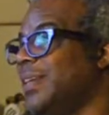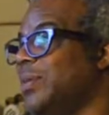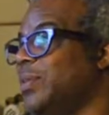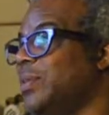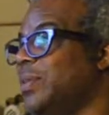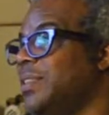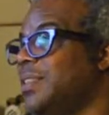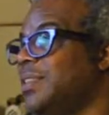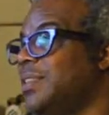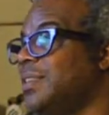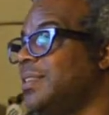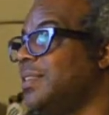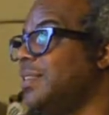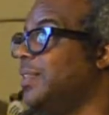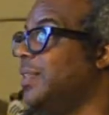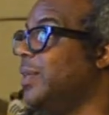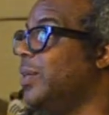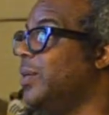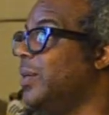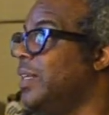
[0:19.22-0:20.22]
it was,
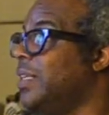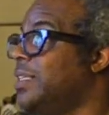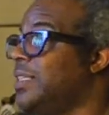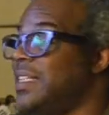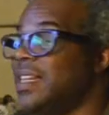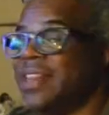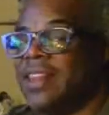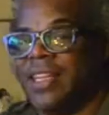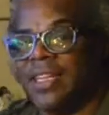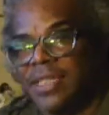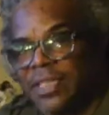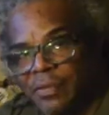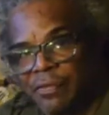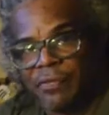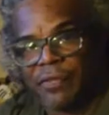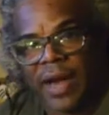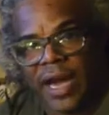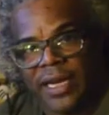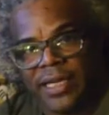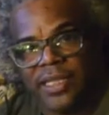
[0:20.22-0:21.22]
you know, it's the
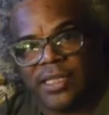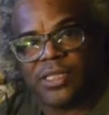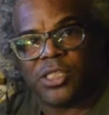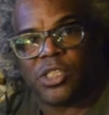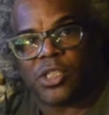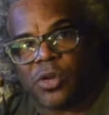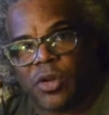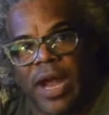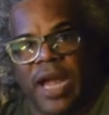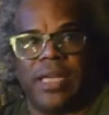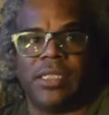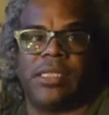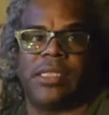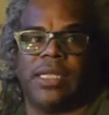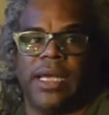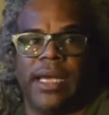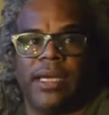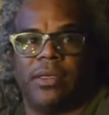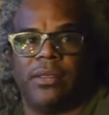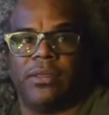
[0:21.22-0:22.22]
defining scratch
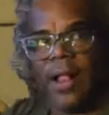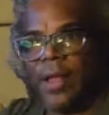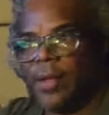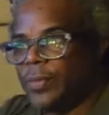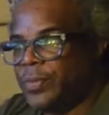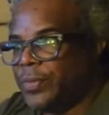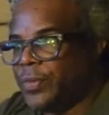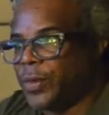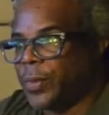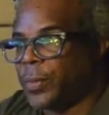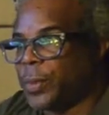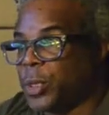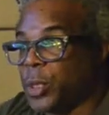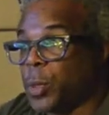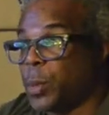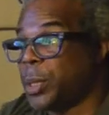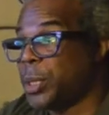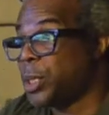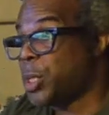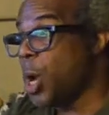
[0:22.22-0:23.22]
sound.
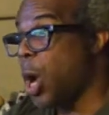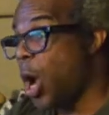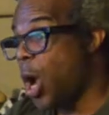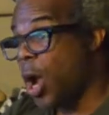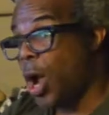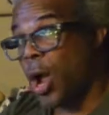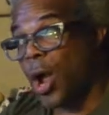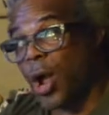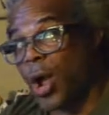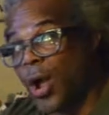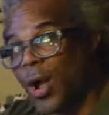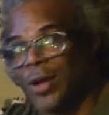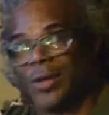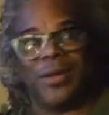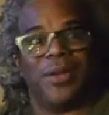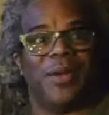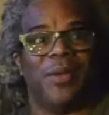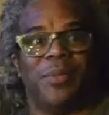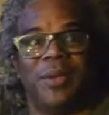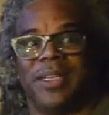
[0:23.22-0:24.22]

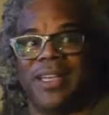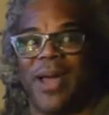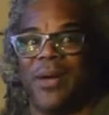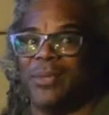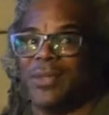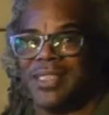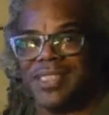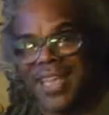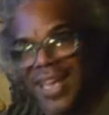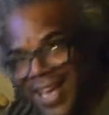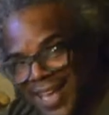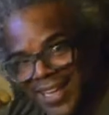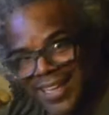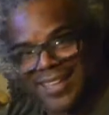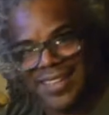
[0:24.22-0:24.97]
You know what I mean? That was it.